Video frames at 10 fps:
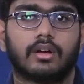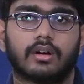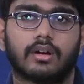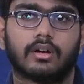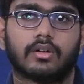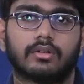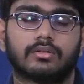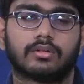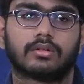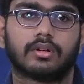And
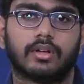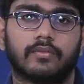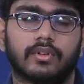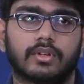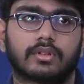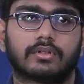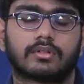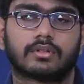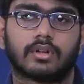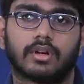also in
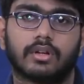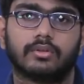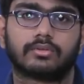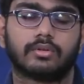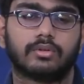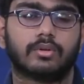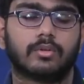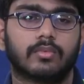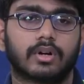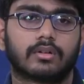physics, I used to do
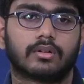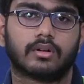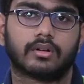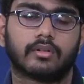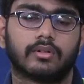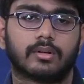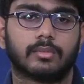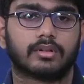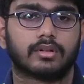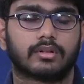homework on a regular
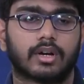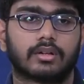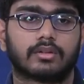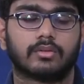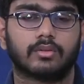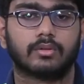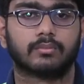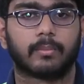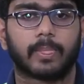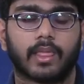basis at
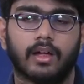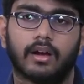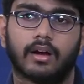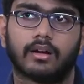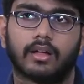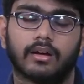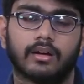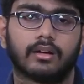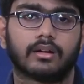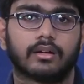home, and
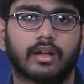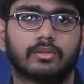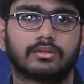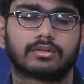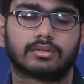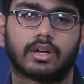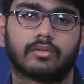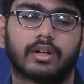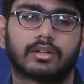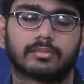any doubts I
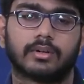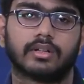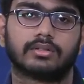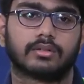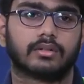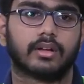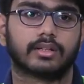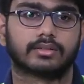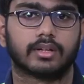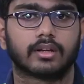would ask my teacher the
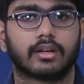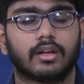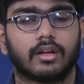next day.